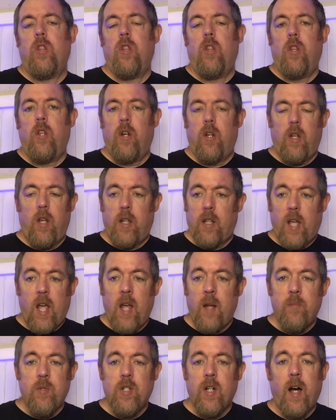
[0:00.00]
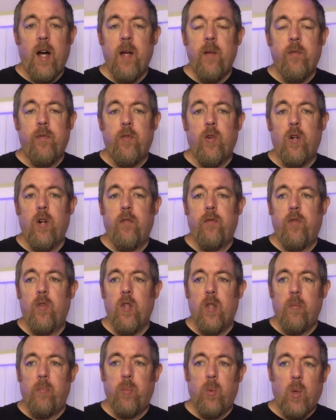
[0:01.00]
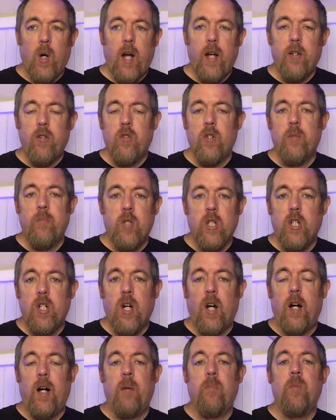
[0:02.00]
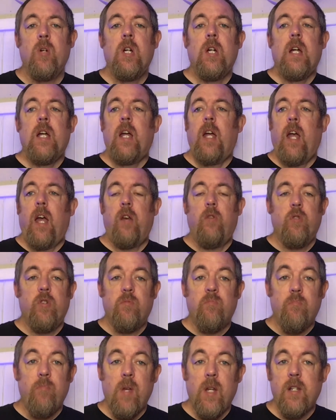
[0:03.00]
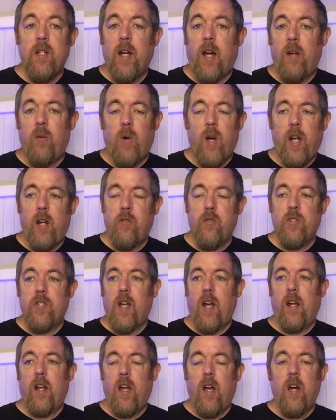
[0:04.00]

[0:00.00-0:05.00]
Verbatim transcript: it came time for, for the bridegroom to come and it was midnight, right? It was at an